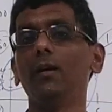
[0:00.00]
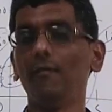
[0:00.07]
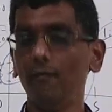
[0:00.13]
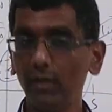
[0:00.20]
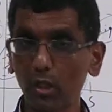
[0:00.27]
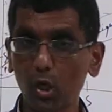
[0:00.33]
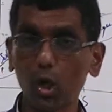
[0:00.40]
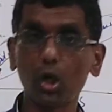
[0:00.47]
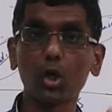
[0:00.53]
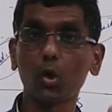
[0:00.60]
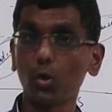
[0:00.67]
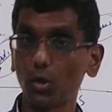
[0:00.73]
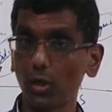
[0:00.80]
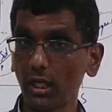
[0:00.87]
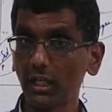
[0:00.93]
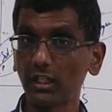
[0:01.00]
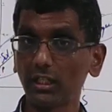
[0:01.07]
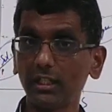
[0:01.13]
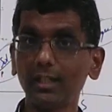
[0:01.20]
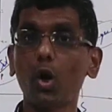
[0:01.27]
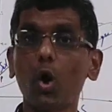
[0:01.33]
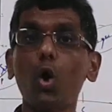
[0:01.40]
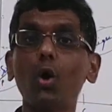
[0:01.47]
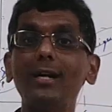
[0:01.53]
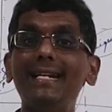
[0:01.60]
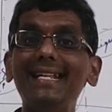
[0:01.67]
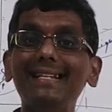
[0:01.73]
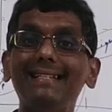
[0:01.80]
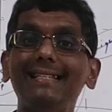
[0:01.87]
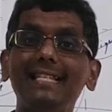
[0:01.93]
We call it rotation or
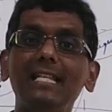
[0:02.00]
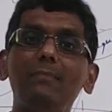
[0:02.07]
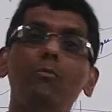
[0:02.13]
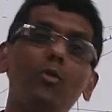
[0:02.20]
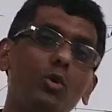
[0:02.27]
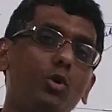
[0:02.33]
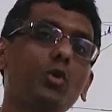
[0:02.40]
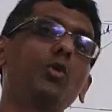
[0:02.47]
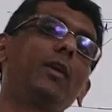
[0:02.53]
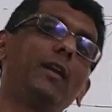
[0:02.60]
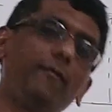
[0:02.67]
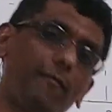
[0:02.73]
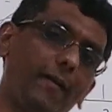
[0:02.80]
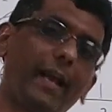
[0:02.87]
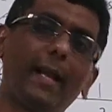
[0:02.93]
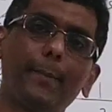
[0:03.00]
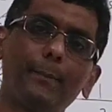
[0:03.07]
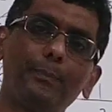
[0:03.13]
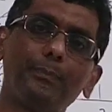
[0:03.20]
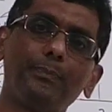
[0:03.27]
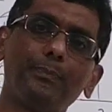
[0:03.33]
DC motor effect.